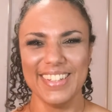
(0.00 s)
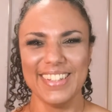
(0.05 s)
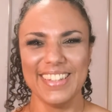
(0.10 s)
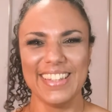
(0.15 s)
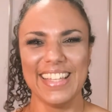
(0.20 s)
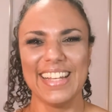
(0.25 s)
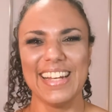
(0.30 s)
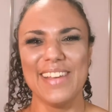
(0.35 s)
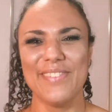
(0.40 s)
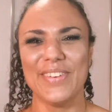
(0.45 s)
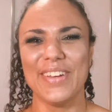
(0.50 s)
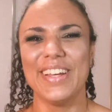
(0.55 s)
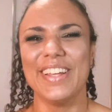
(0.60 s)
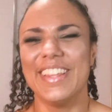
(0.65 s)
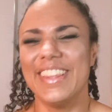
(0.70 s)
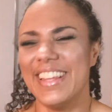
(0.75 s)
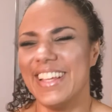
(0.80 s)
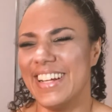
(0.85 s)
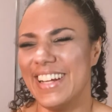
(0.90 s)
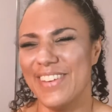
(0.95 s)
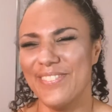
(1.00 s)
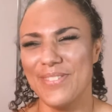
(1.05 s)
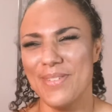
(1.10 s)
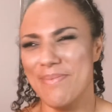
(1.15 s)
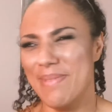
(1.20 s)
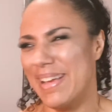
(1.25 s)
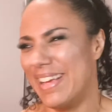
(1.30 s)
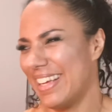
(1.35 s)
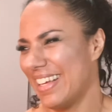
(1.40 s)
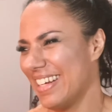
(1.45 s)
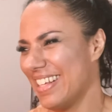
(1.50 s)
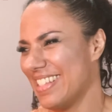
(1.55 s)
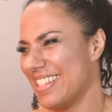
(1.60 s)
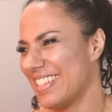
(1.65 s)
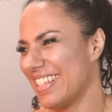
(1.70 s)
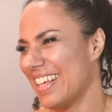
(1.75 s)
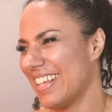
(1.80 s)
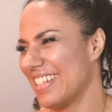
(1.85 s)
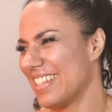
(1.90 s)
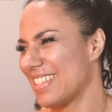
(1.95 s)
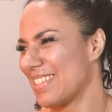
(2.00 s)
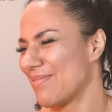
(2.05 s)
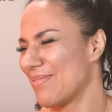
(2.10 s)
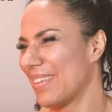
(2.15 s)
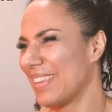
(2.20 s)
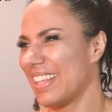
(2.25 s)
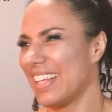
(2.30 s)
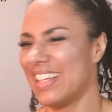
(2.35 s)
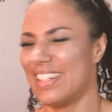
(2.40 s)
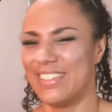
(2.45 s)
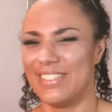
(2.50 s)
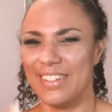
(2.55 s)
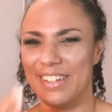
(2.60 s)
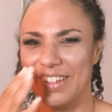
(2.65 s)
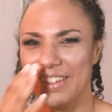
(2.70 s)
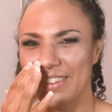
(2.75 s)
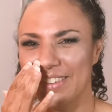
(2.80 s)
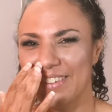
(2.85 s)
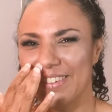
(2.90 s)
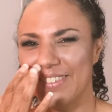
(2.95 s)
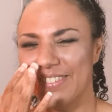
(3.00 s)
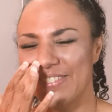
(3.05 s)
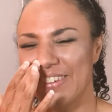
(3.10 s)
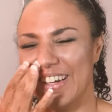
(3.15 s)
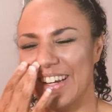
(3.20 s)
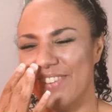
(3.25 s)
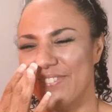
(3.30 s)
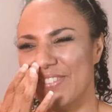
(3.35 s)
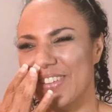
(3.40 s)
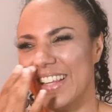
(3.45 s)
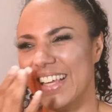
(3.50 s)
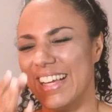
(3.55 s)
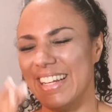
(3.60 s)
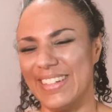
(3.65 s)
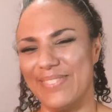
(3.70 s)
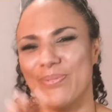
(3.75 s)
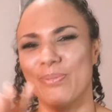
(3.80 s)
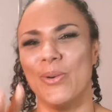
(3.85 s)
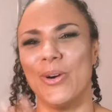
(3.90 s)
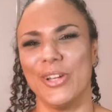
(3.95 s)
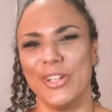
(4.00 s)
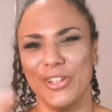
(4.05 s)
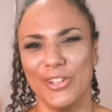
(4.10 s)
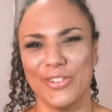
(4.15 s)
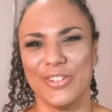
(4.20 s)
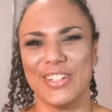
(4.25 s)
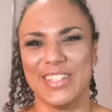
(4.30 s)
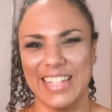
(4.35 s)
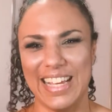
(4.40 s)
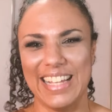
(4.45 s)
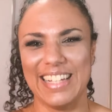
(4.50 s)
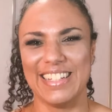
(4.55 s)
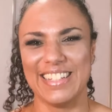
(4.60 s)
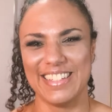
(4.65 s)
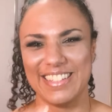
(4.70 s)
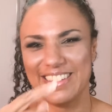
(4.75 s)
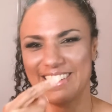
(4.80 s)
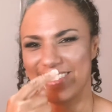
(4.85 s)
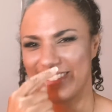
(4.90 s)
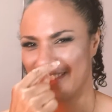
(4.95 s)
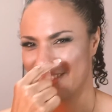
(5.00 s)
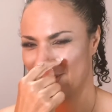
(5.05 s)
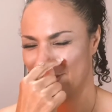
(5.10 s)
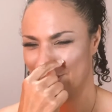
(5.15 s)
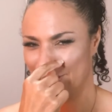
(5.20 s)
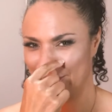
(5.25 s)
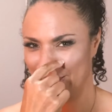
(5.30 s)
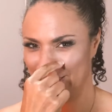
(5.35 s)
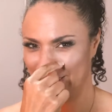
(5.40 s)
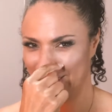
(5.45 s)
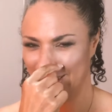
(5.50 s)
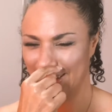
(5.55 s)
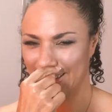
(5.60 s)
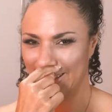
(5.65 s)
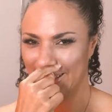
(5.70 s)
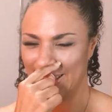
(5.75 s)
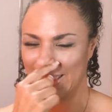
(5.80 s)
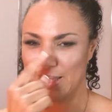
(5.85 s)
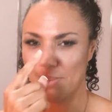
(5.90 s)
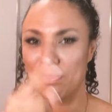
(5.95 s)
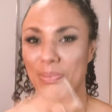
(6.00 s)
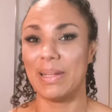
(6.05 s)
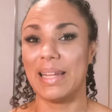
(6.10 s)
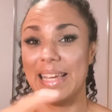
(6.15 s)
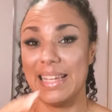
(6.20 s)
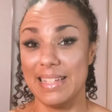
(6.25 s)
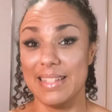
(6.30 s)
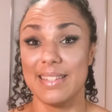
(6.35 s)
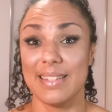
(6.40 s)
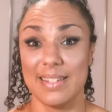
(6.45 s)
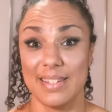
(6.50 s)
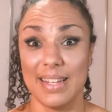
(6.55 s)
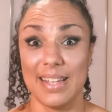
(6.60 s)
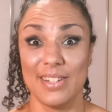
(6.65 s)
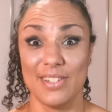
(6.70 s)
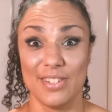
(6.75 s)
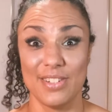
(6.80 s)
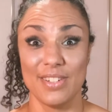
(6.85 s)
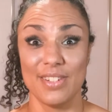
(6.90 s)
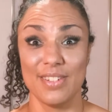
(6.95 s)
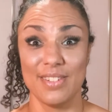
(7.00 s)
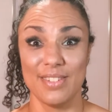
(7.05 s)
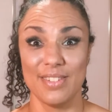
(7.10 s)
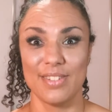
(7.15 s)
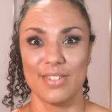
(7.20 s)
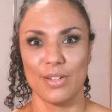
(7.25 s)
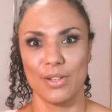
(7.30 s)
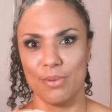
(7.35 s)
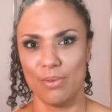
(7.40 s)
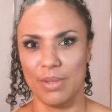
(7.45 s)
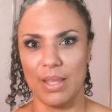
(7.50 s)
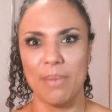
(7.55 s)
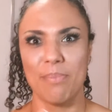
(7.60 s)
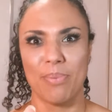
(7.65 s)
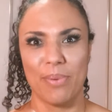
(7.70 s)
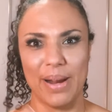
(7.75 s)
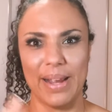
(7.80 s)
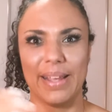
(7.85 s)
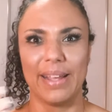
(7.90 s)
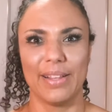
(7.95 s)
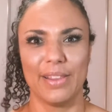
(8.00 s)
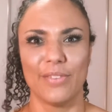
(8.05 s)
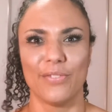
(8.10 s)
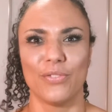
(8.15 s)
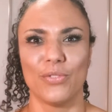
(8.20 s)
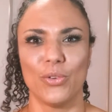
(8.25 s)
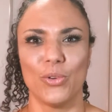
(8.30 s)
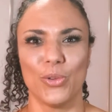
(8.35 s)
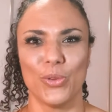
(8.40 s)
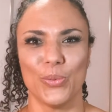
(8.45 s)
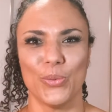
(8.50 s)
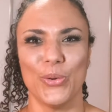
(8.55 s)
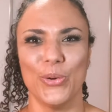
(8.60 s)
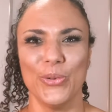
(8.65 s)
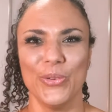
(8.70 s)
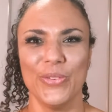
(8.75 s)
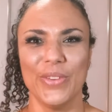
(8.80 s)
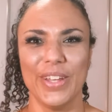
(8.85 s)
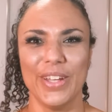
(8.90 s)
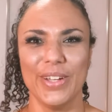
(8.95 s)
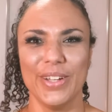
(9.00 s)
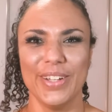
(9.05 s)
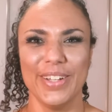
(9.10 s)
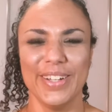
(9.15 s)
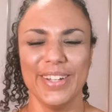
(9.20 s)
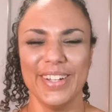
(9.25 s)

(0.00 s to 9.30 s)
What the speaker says: They never make any sense, but they do whenever they want your attention, so the player's attention, so they're breaking the fourth wall. They